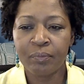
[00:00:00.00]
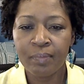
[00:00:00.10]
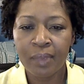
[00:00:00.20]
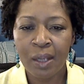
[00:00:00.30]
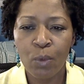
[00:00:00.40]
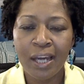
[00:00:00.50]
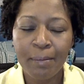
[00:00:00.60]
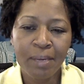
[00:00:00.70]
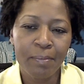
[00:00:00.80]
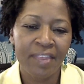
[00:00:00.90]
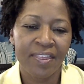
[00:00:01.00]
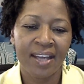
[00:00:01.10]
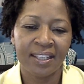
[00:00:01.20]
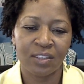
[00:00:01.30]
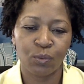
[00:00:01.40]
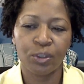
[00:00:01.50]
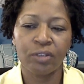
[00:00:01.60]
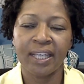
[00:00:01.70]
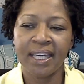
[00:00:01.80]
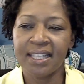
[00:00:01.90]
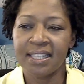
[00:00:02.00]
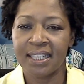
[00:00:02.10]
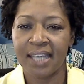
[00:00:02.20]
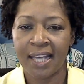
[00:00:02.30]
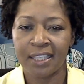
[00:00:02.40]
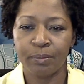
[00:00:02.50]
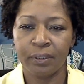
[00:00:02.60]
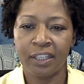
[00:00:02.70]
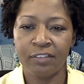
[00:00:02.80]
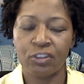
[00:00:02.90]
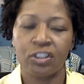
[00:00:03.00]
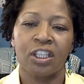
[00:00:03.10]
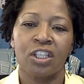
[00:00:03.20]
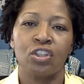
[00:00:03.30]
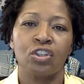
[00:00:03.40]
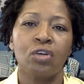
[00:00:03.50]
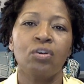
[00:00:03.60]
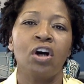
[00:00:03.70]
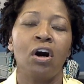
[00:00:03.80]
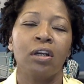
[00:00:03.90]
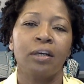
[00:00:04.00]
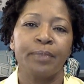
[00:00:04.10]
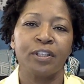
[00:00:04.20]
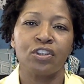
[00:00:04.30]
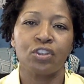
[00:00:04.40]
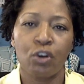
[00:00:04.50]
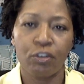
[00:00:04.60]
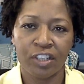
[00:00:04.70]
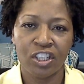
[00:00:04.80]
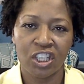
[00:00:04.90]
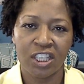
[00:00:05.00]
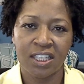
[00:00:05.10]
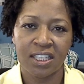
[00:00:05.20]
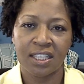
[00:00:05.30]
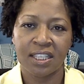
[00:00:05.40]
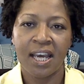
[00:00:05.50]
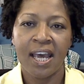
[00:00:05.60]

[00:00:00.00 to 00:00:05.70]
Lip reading: And what I mean by that is real easy as believers to get so caught up in serving Jesus